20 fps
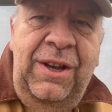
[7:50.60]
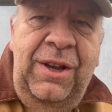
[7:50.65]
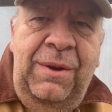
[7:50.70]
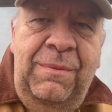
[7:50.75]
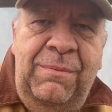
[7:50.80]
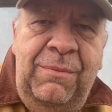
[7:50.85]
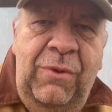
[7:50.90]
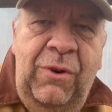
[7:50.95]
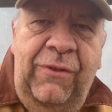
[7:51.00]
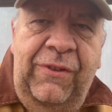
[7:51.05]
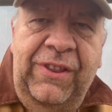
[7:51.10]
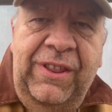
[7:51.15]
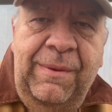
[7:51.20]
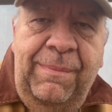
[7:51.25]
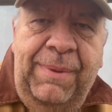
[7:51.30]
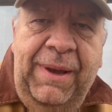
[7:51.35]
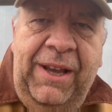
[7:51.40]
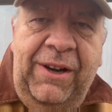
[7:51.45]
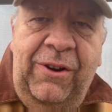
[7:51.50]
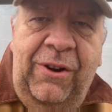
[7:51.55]
moving the
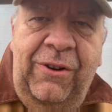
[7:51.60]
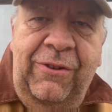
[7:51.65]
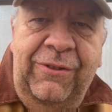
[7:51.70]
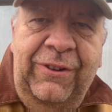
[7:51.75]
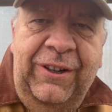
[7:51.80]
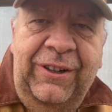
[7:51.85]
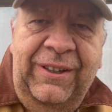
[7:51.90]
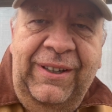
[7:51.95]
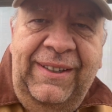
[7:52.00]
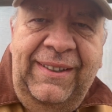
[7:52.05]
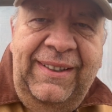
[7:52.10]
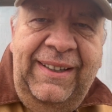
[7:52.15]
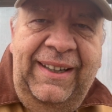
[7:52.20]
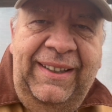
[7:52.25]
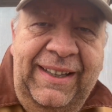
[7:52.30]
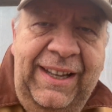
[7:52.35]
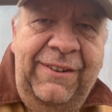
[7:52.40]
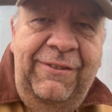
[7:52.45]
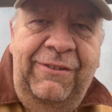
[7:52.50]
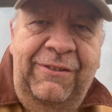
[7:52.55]
bed over,
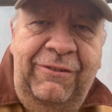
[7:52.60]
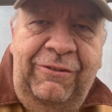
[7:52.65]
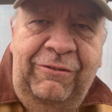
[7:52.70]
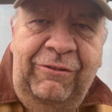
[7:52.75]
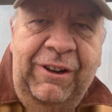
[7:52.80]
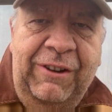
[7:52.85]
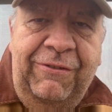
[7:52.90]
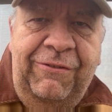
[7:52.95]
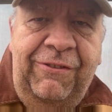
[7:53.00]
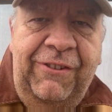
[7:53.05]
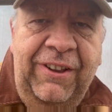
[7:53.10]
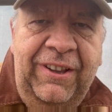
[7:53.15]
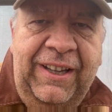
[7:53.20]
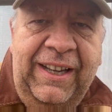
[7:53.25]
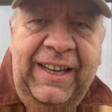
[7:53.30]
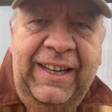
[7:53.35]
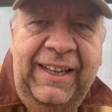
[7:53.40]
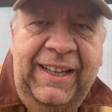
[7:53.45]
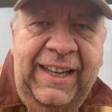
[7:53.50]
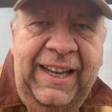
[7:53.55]
and then
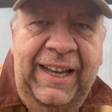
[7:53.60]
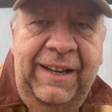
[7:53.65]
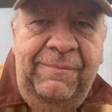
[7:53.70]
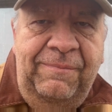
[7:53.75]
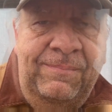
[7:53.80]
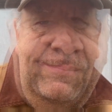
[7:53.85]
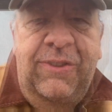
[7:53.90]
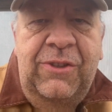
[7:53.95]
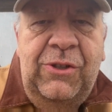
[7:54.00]
refilling it again.